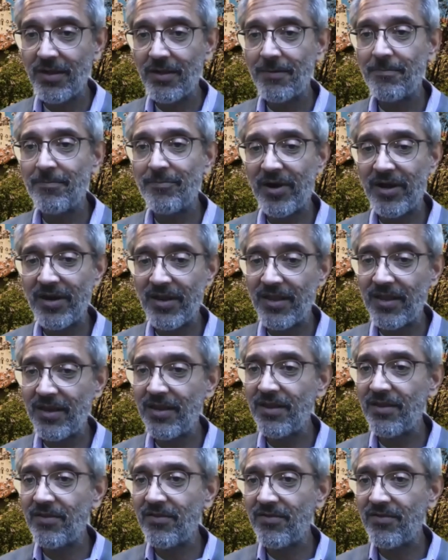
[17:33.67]
but it
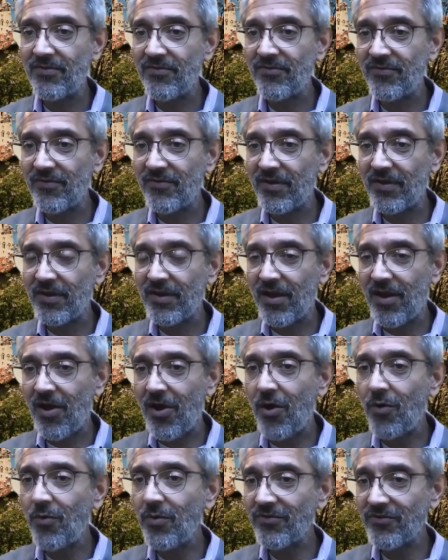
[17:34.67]
is
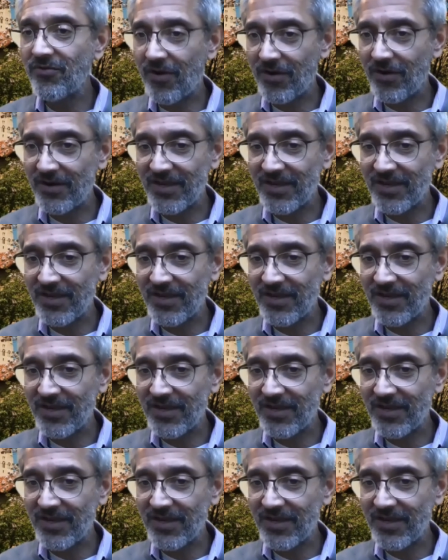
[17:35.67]
always hard